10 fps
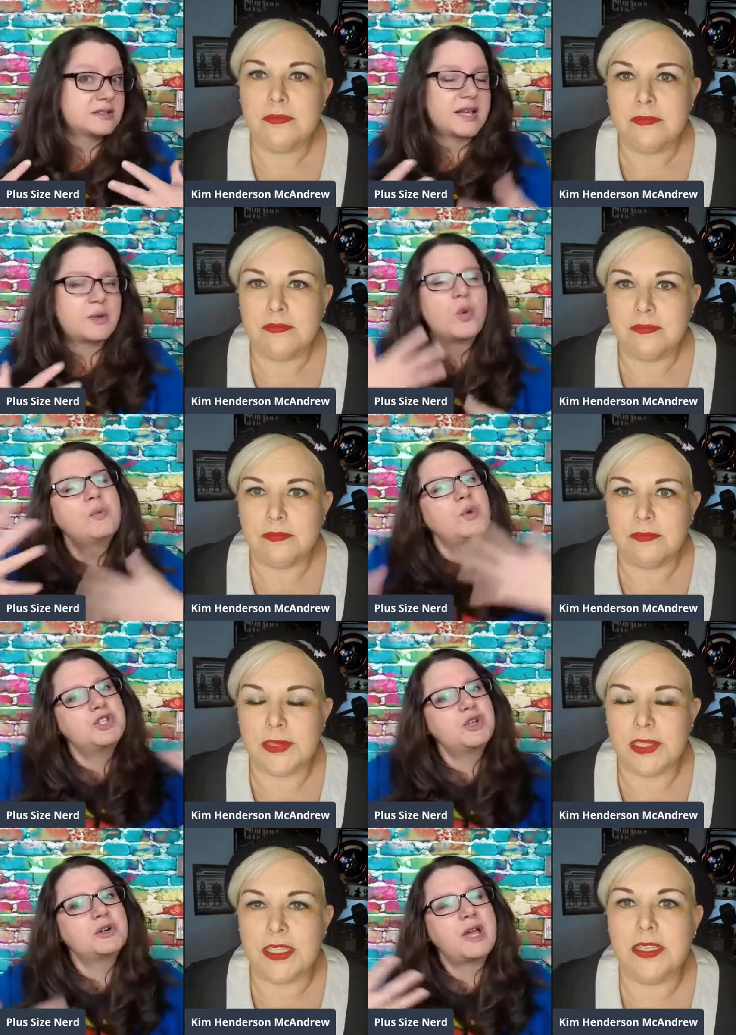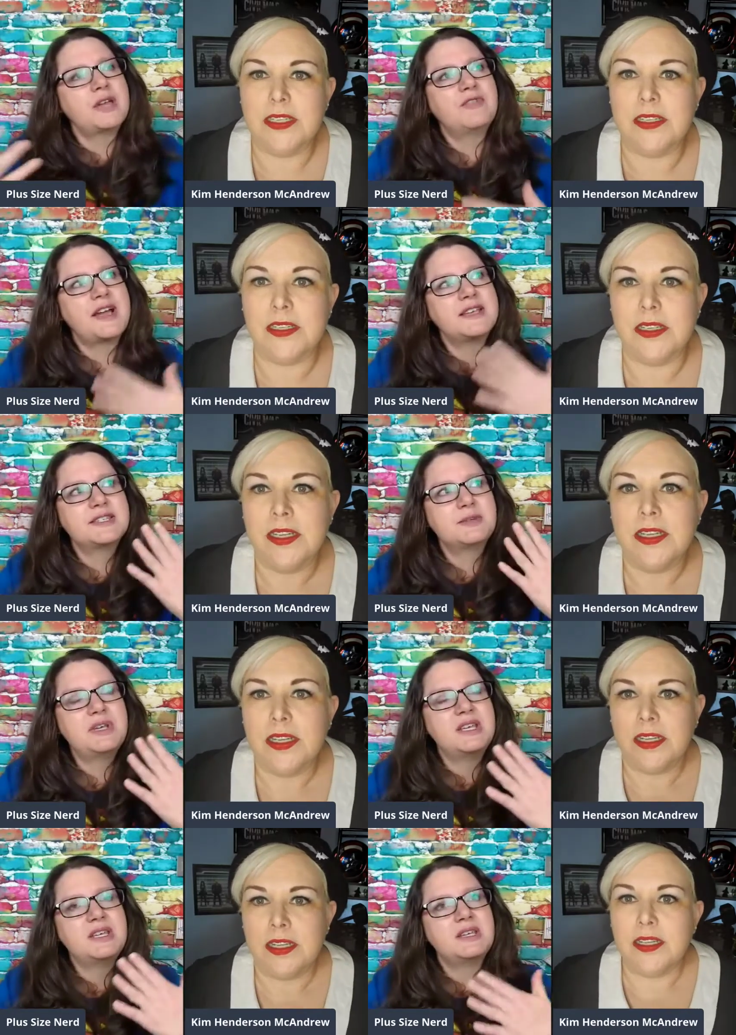Speaker 1: Like, what would your advice to
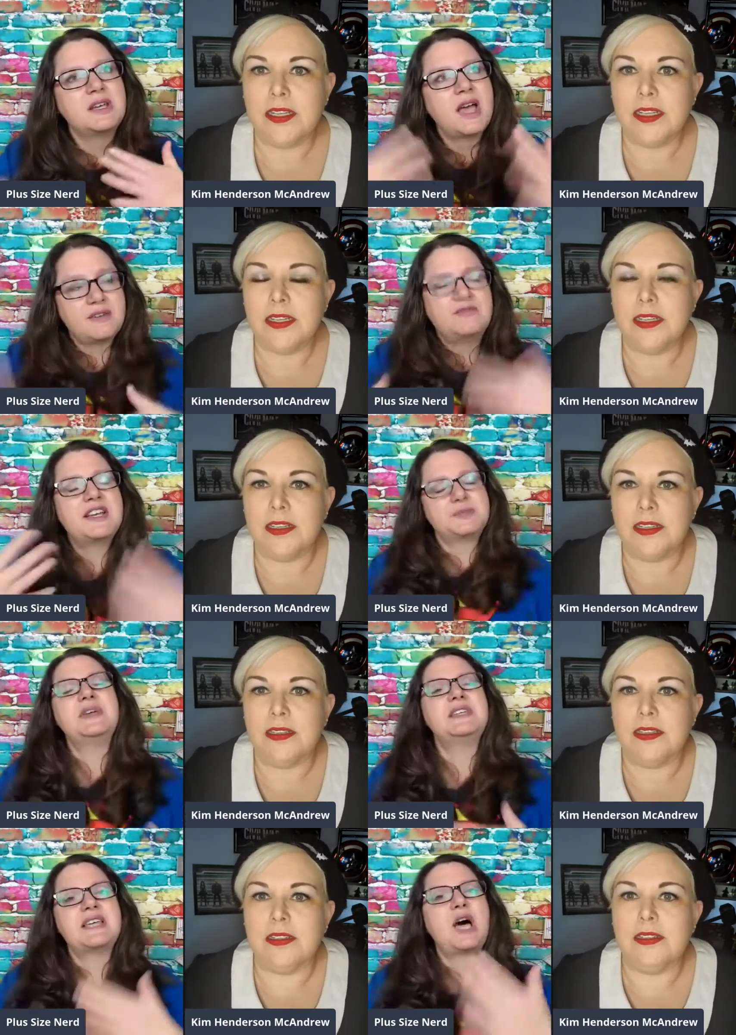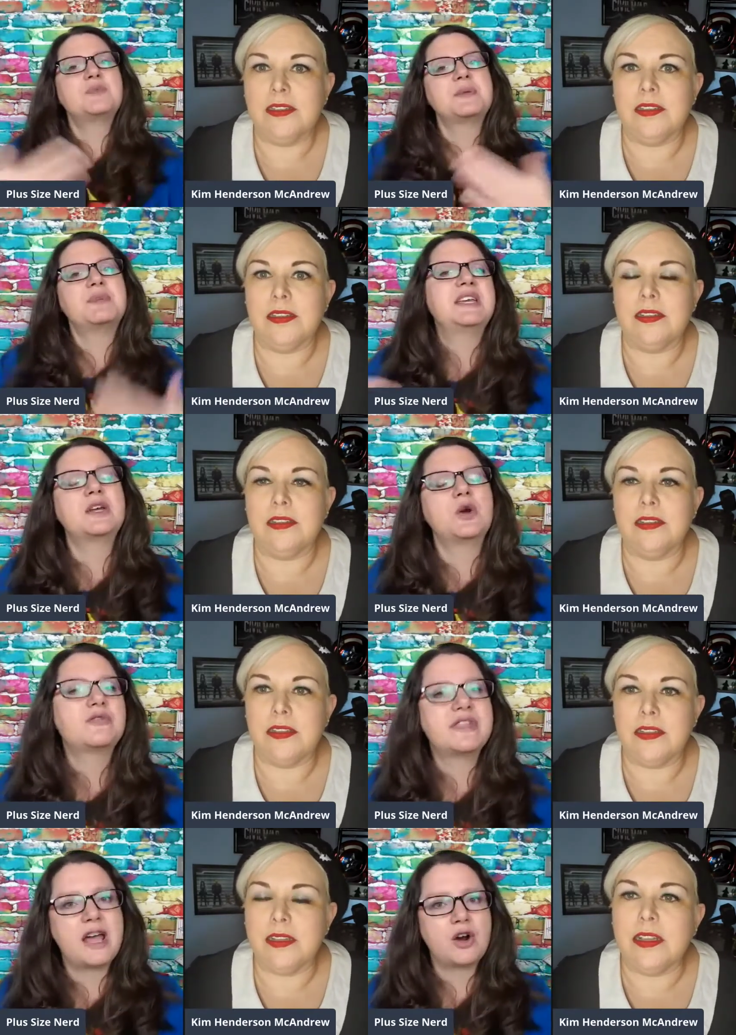be advice be to help somebody get
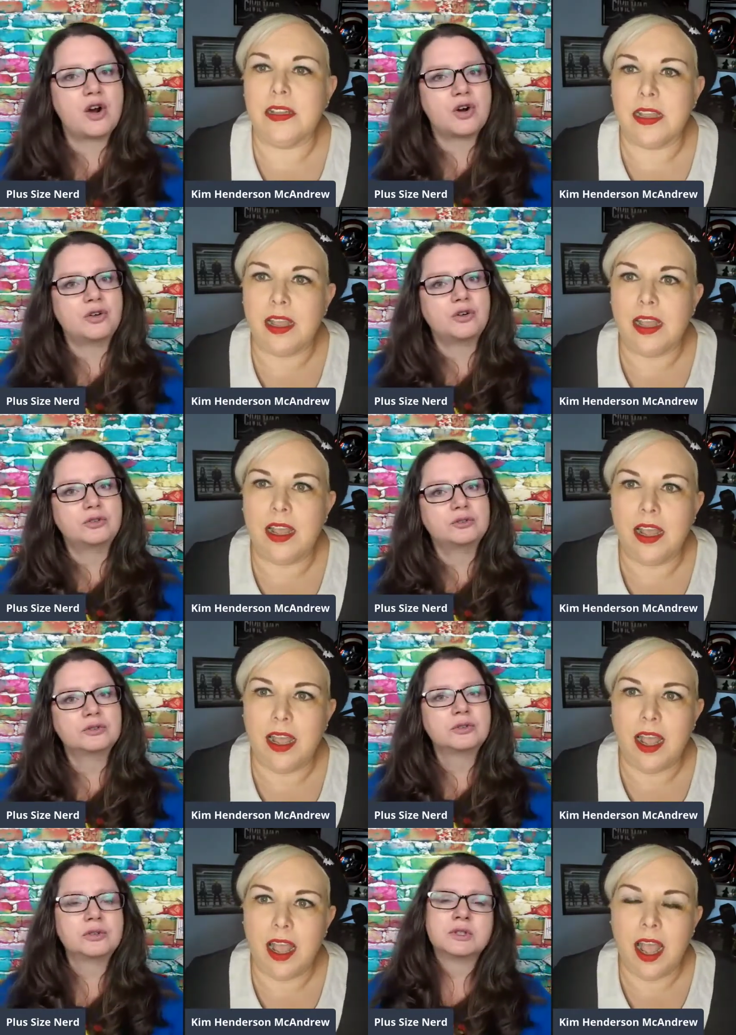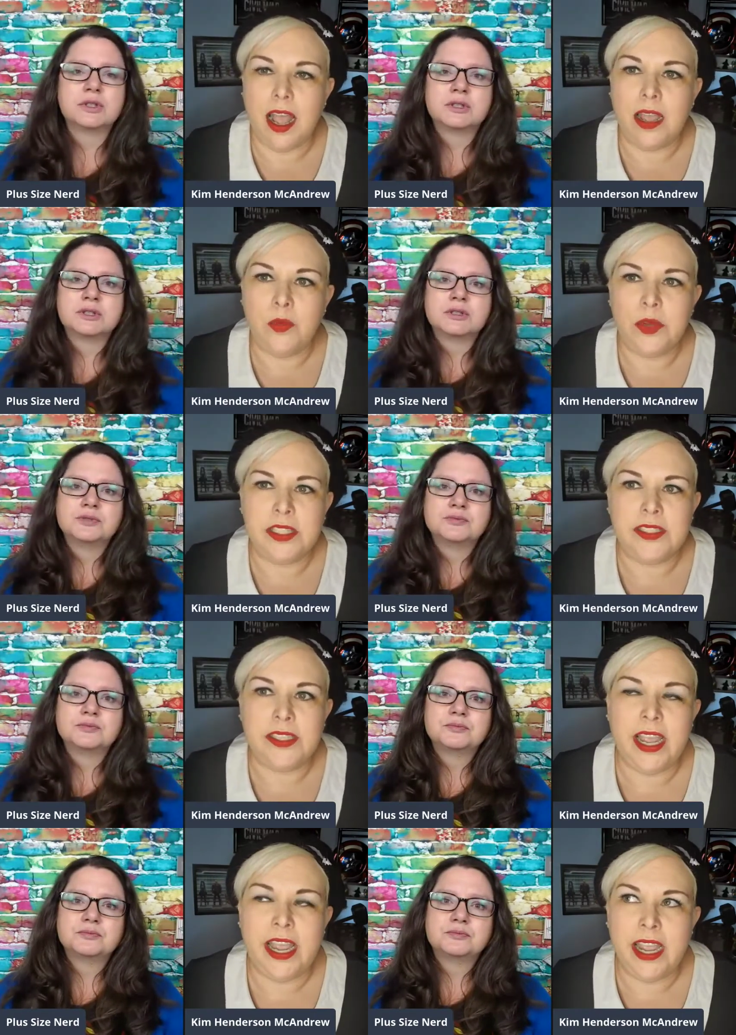over that hurdle? I would
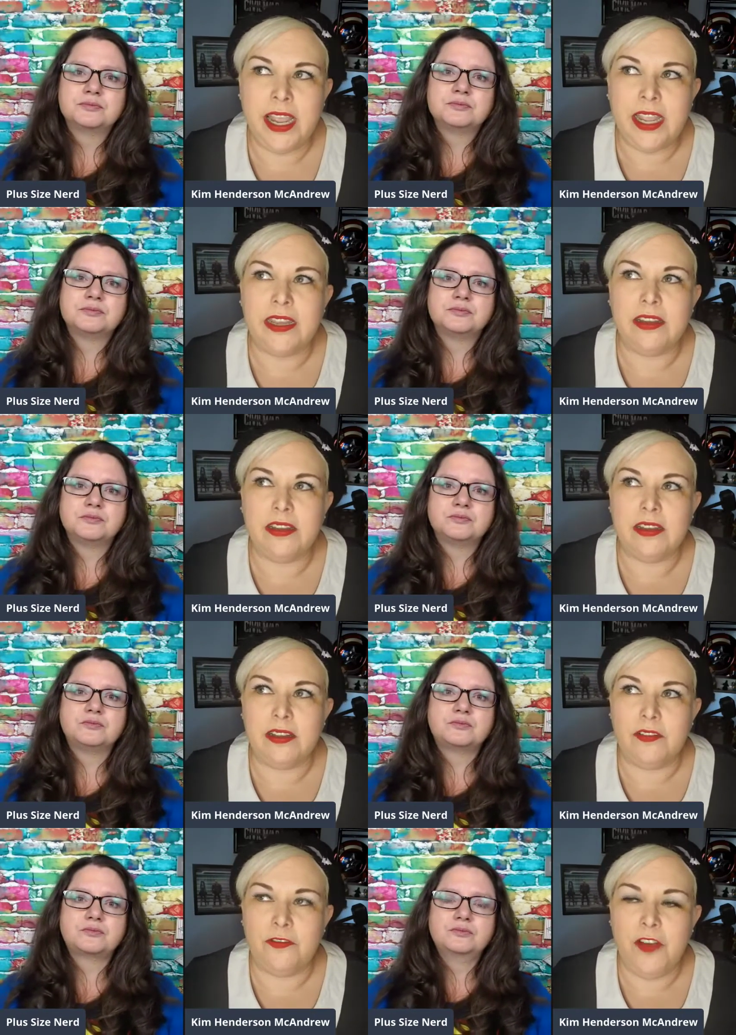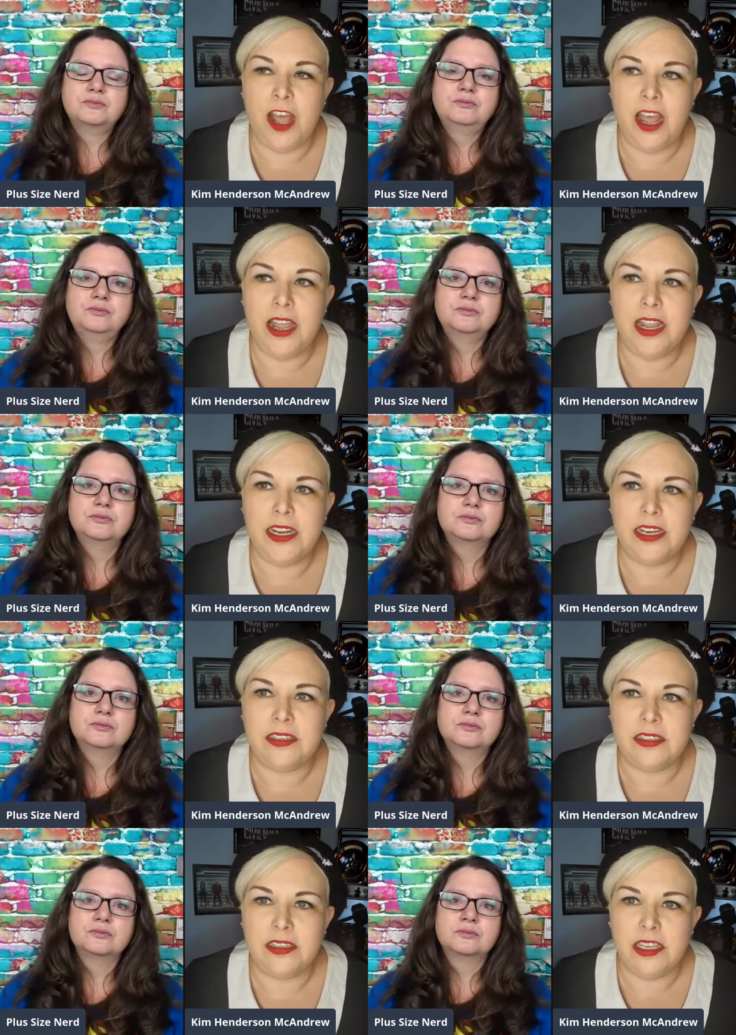
Speaker 2: say
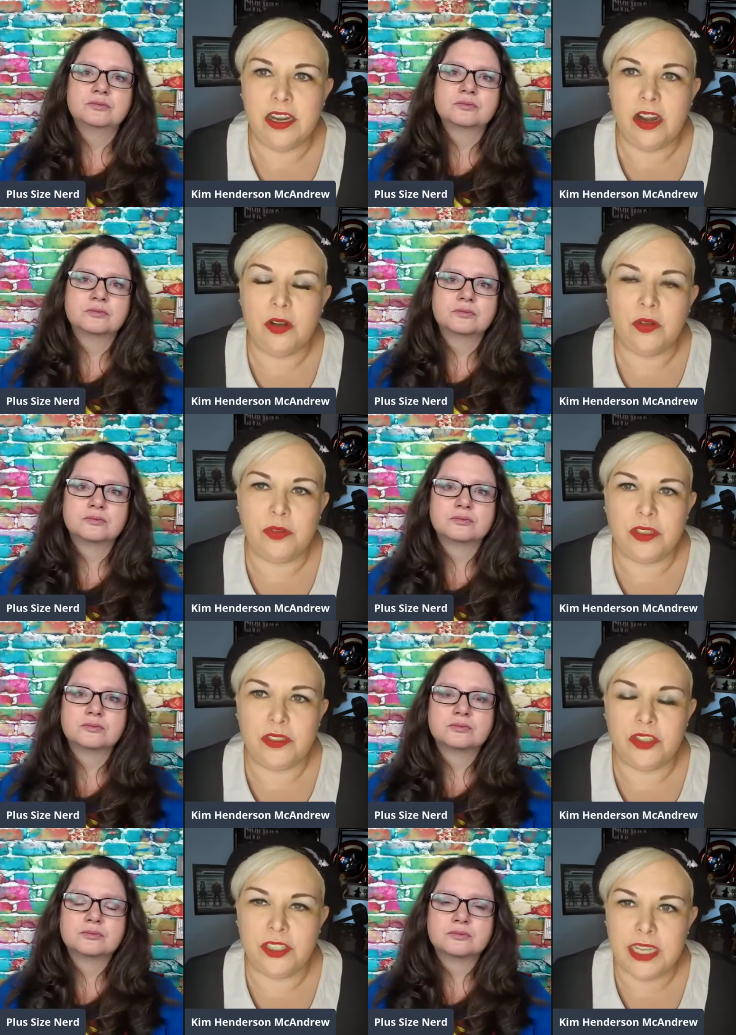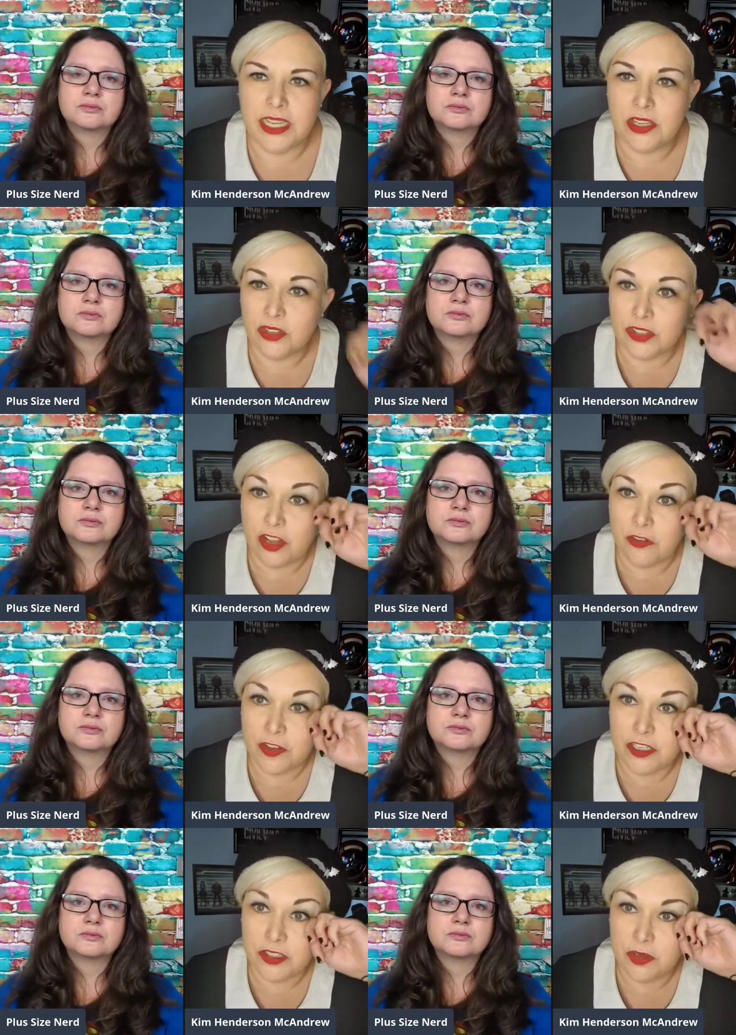find, you know, just ease yourself
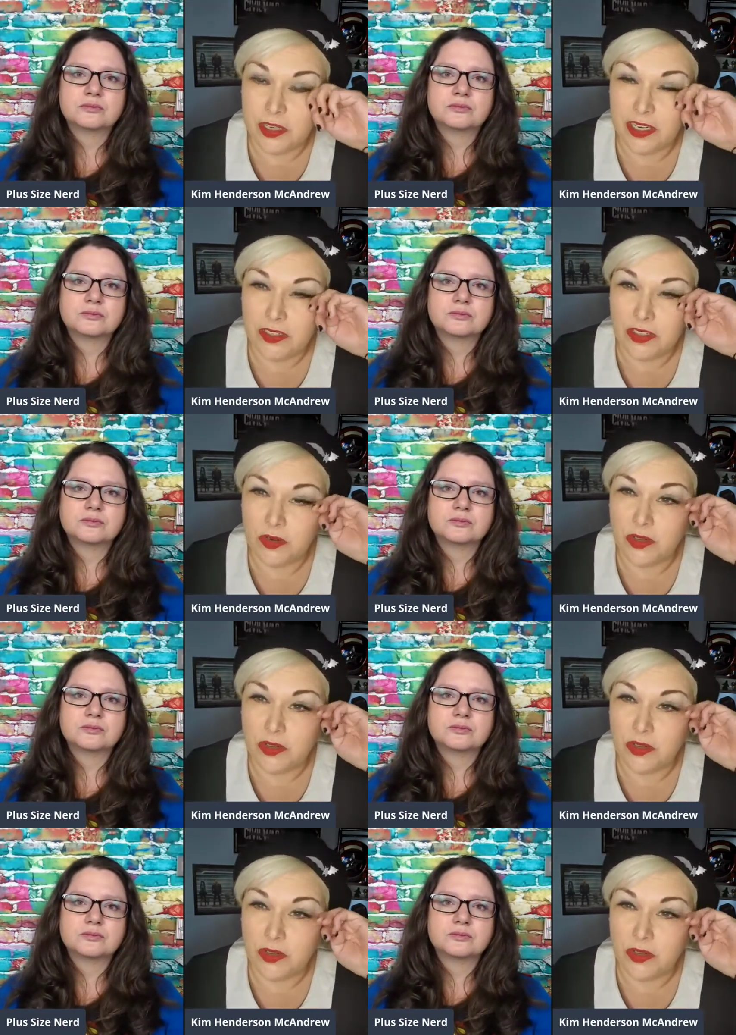into it and do a